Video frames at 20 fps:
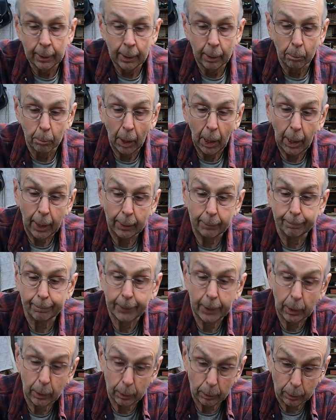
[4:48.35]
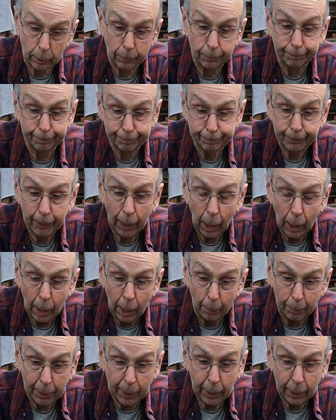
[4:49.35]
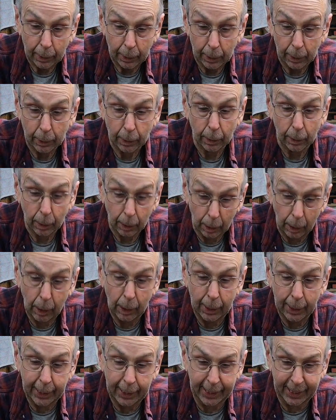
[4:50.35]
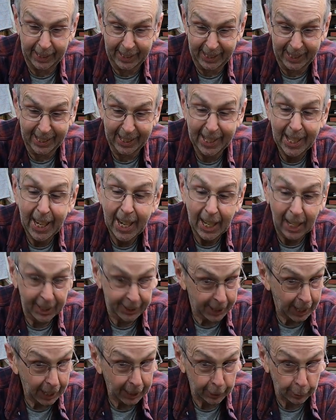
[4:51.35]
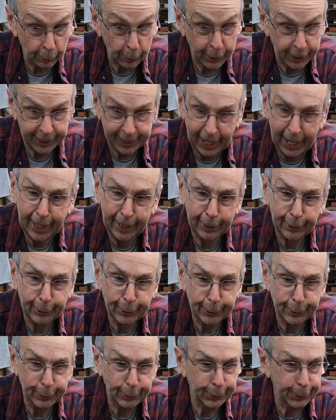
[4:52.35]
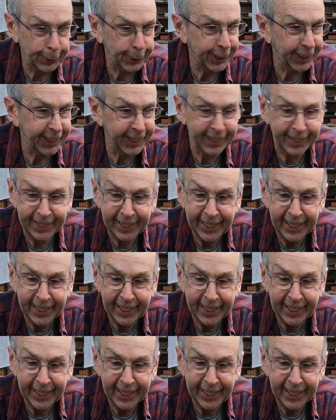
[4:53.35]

But, being that a dollar was a dollar in those days,